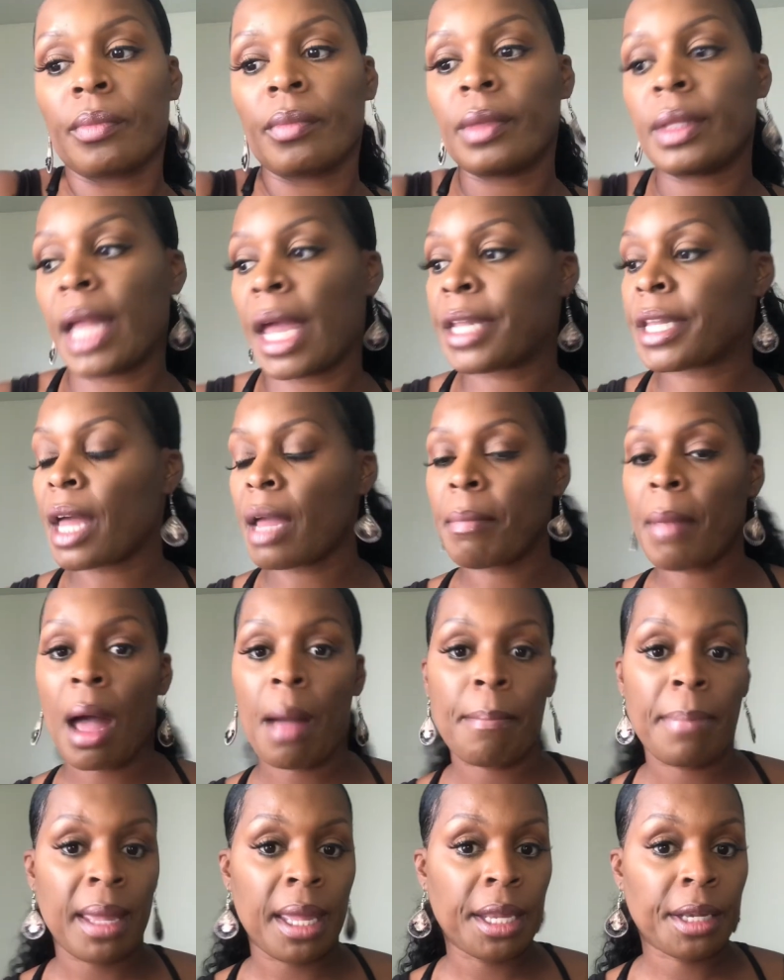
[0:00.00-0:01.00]
That's like my
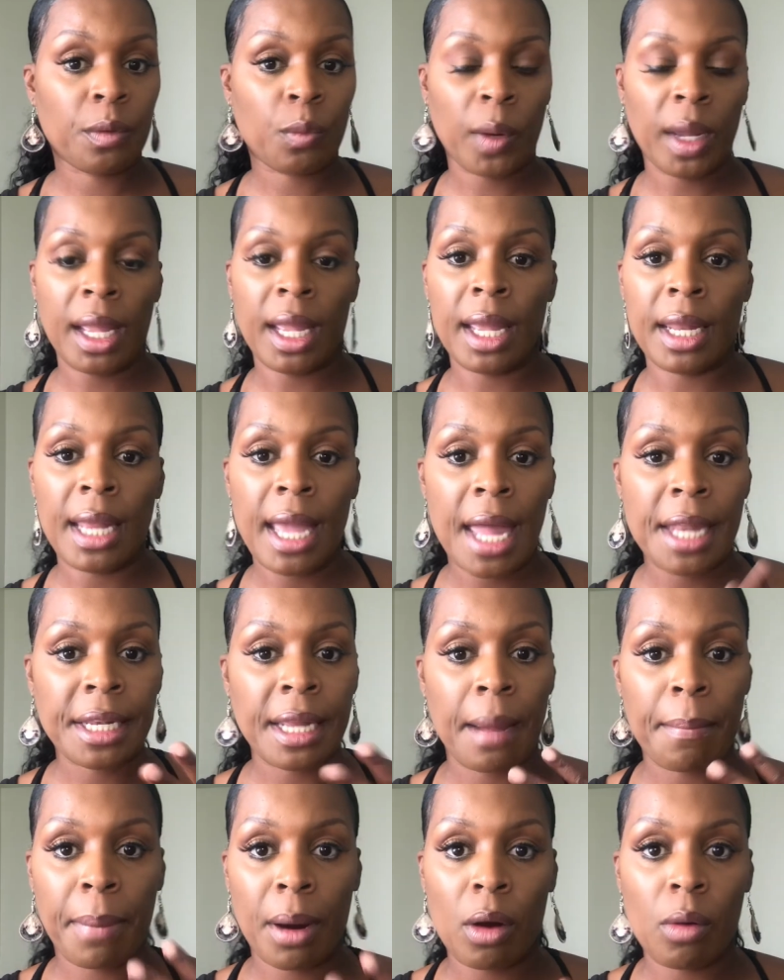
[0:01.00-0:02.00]
best red. It has
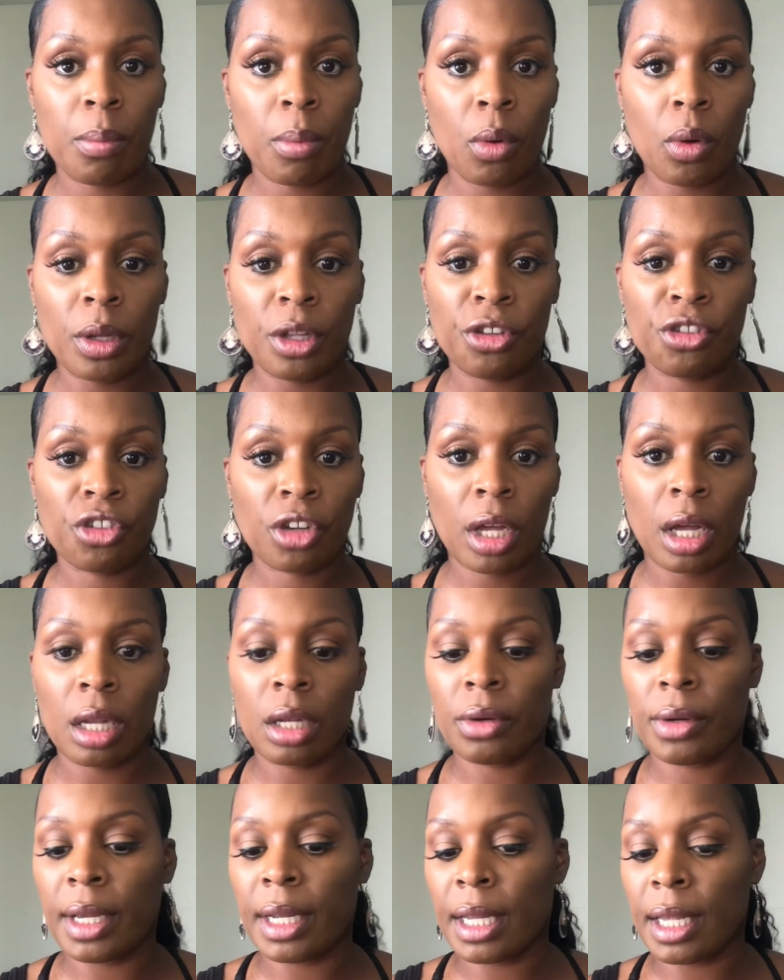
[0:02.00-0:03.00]
that purplish
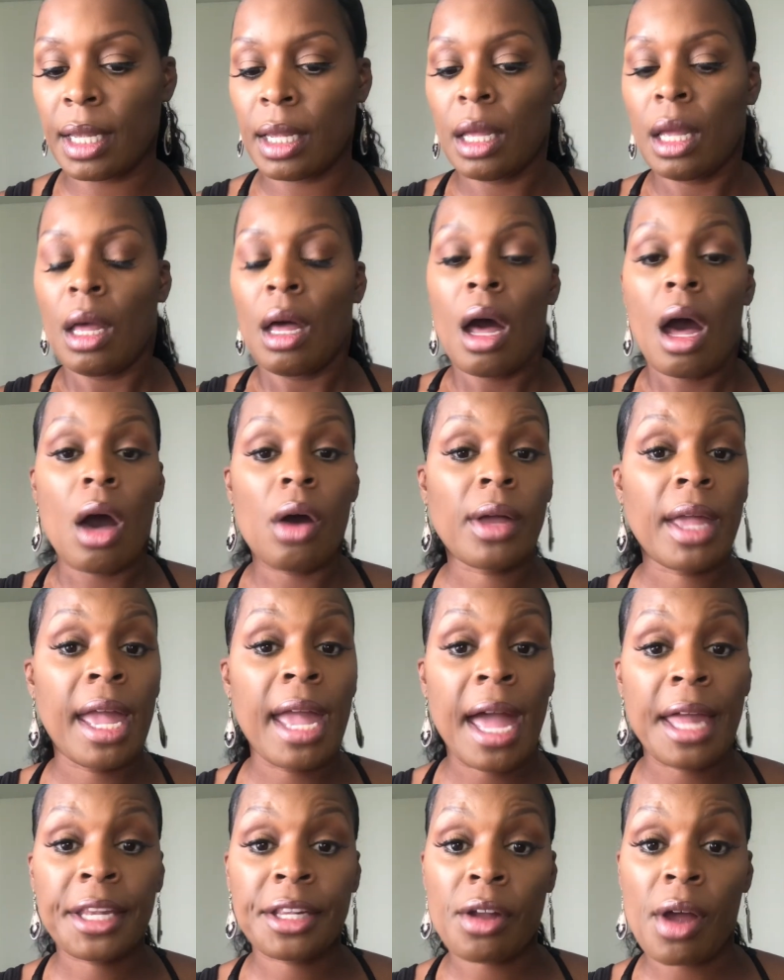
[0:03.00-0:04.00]
color in it. Okay,
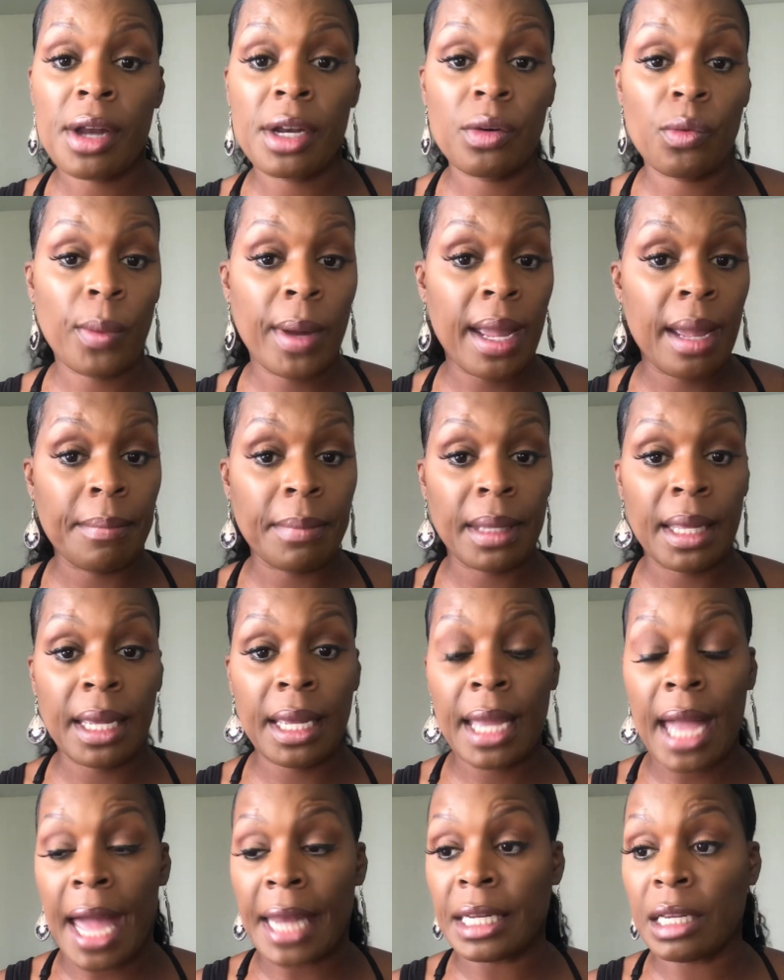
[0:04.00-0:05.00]
I started rambling.
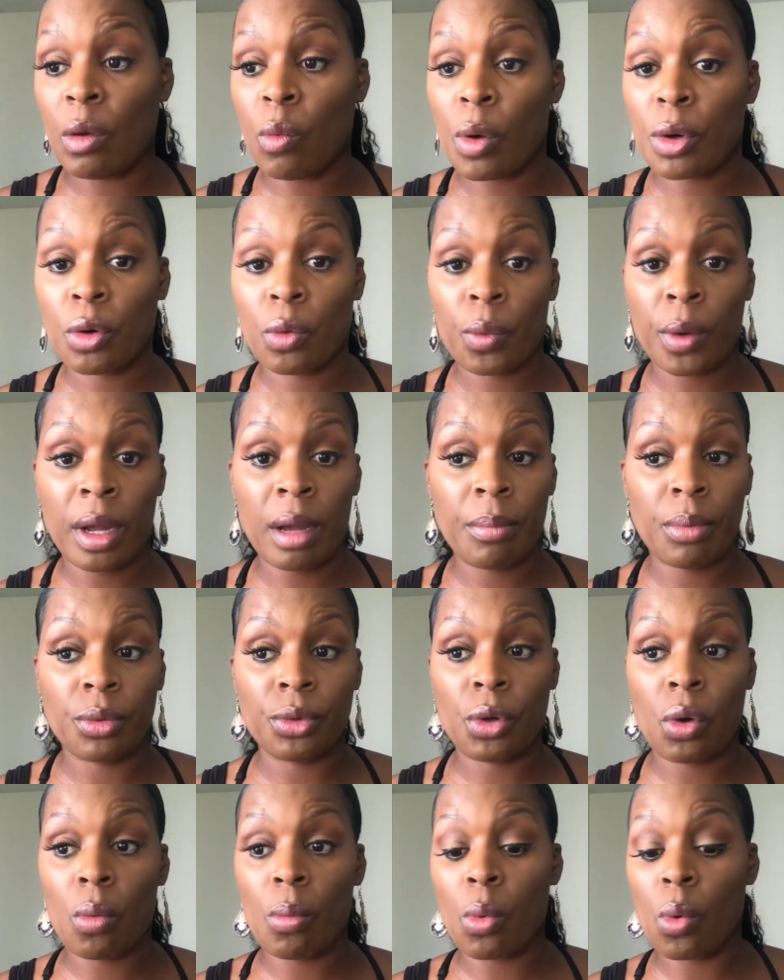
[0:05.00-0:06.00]
I didn't want to ramble
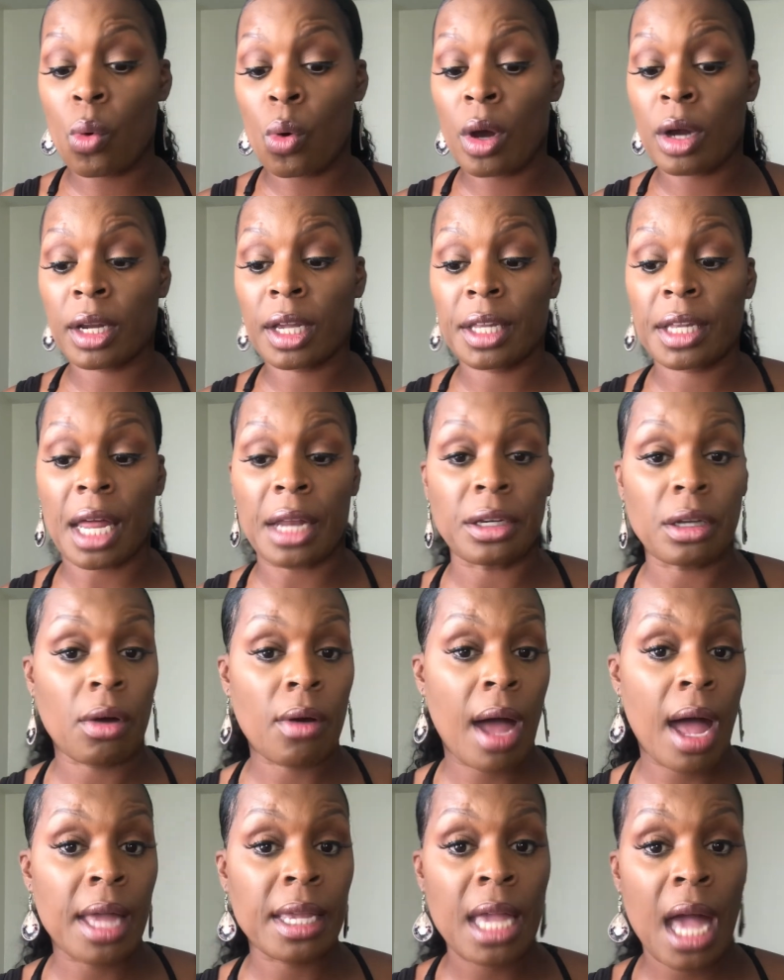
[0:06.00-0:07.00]
no more because I know
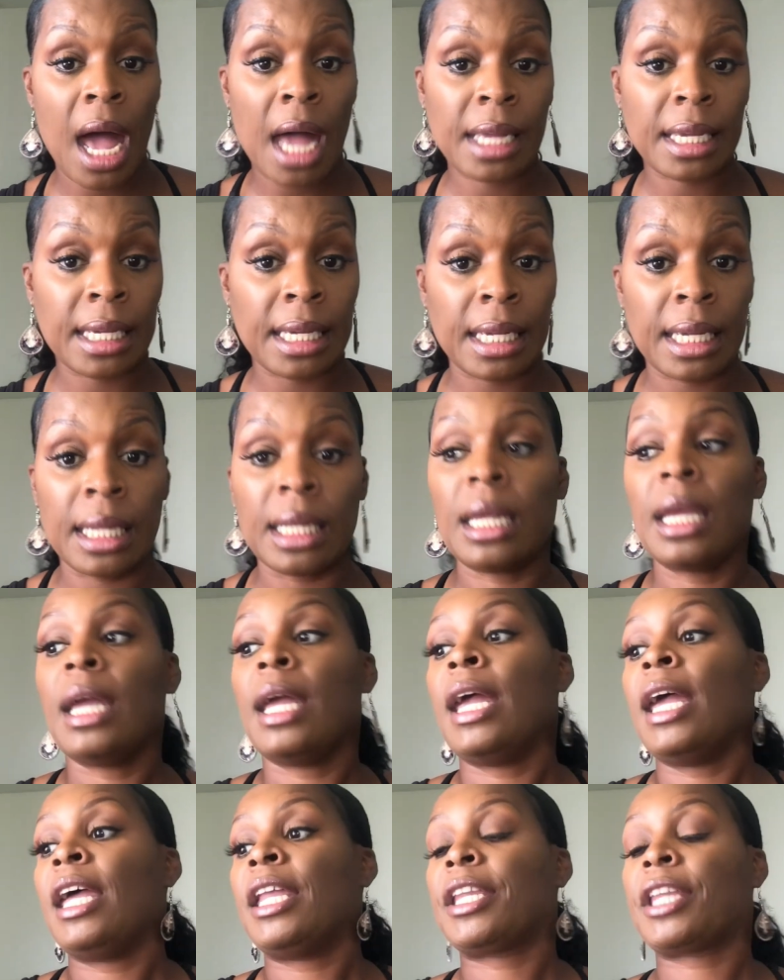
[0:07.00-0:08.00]
how y'all get.
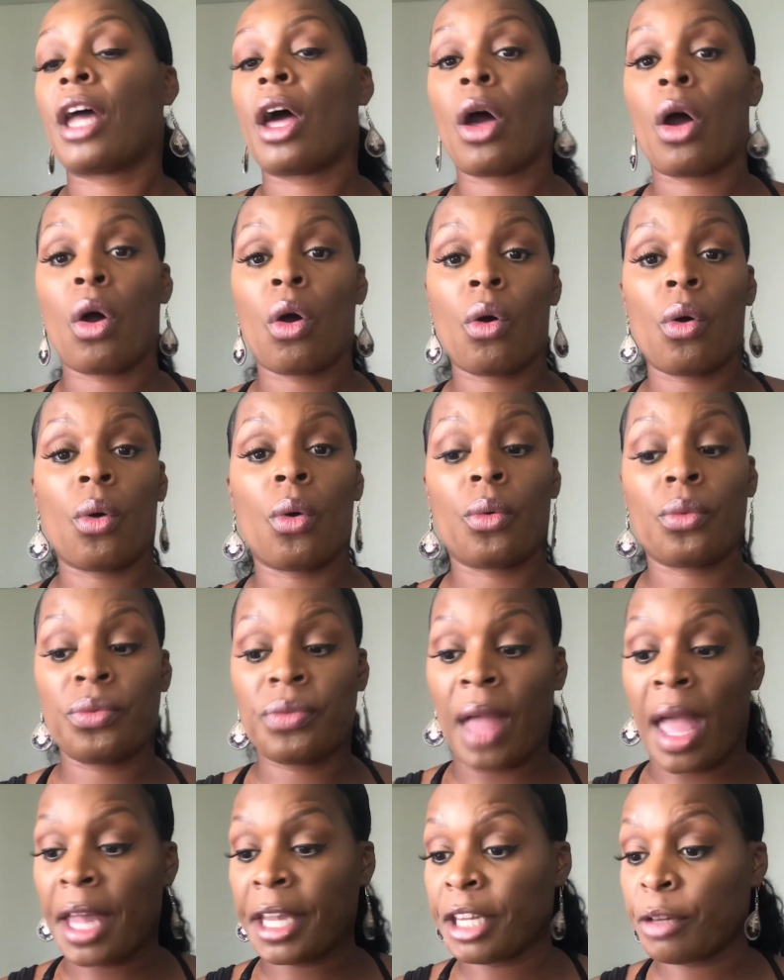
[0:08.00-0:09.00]
So
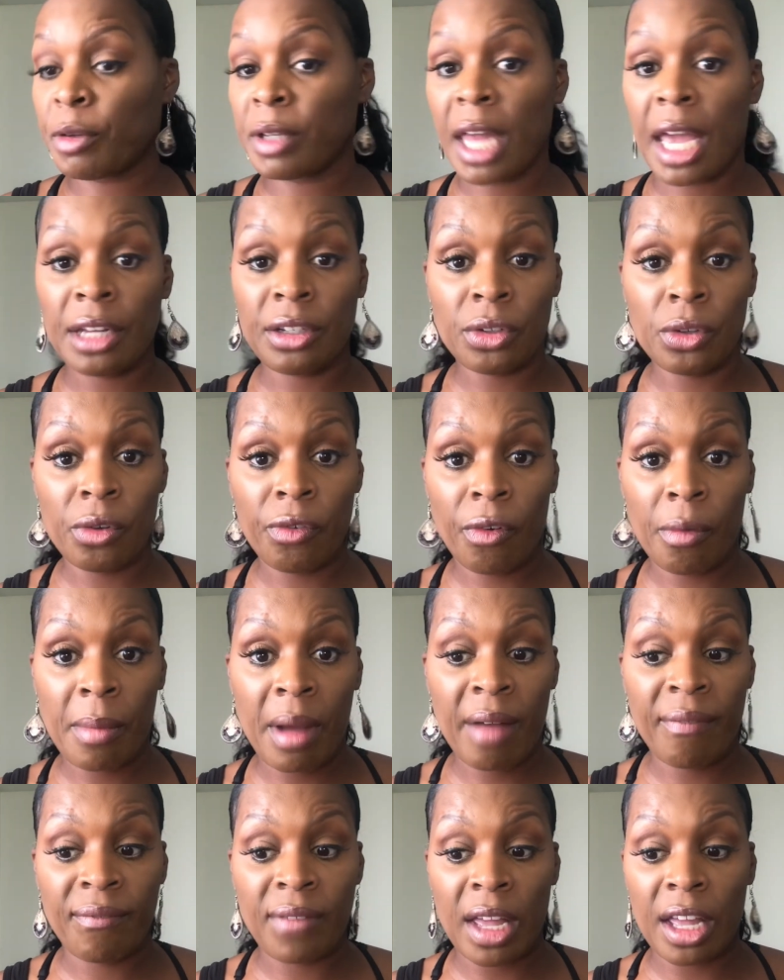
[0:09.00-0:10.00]
that's what I do for my
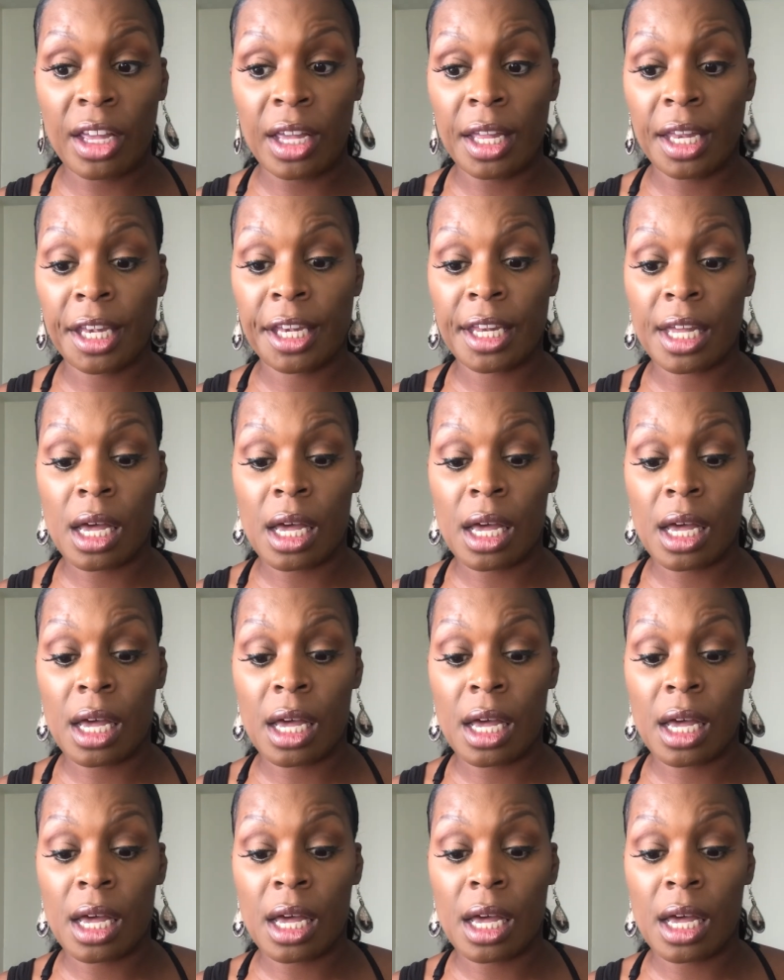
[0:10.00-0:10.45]
face.